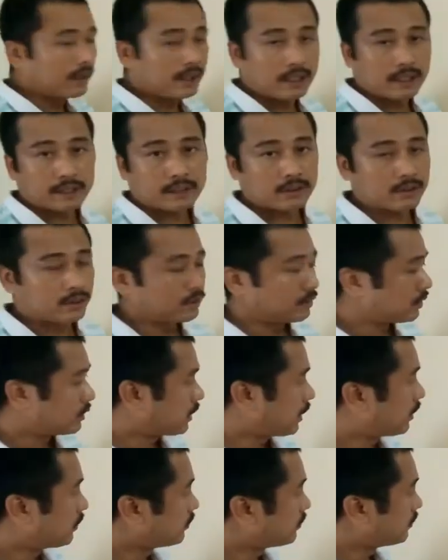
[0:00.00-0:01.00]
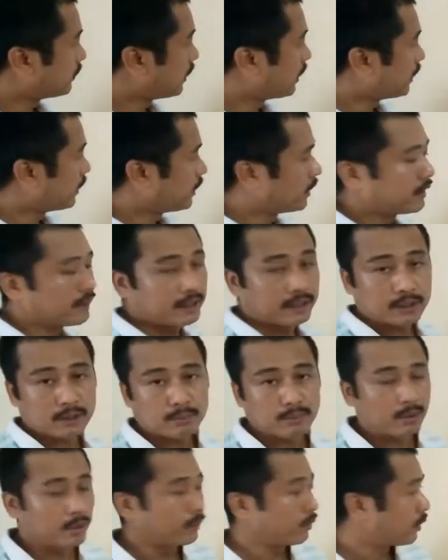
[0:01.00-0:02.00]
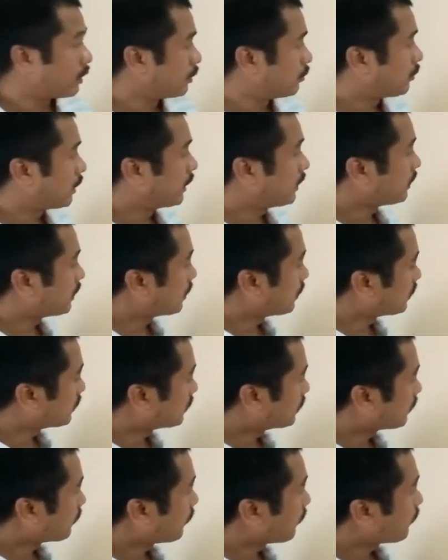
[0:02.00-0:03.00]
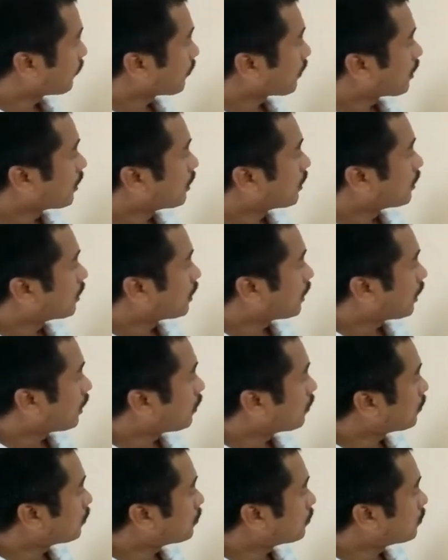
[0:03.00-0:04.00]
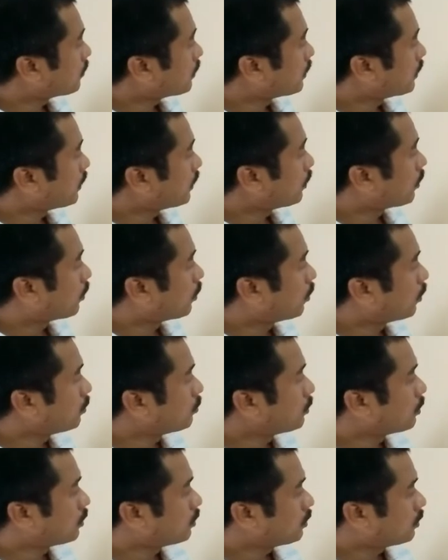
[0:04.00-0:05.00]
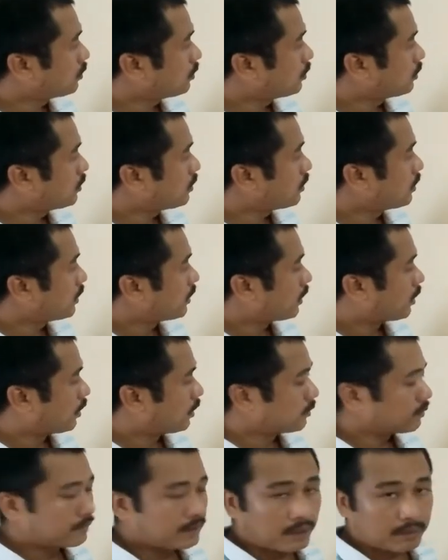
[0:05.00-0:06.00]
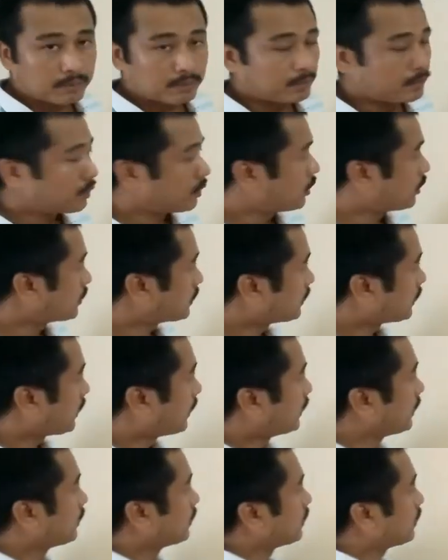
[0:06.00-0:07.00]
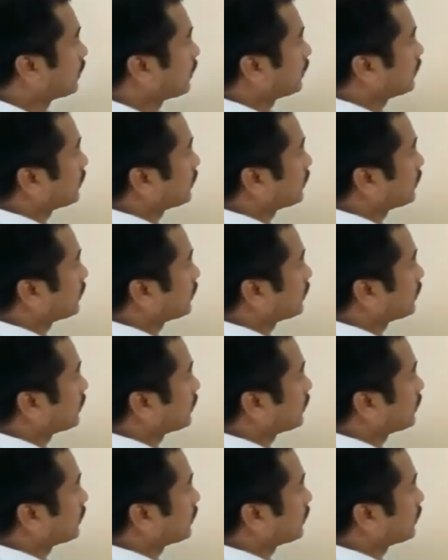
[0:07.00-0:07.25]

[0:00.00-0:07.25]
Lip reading: electrons are filled in these molecular orbitals. Now the HOMO of carbon monoxide, that is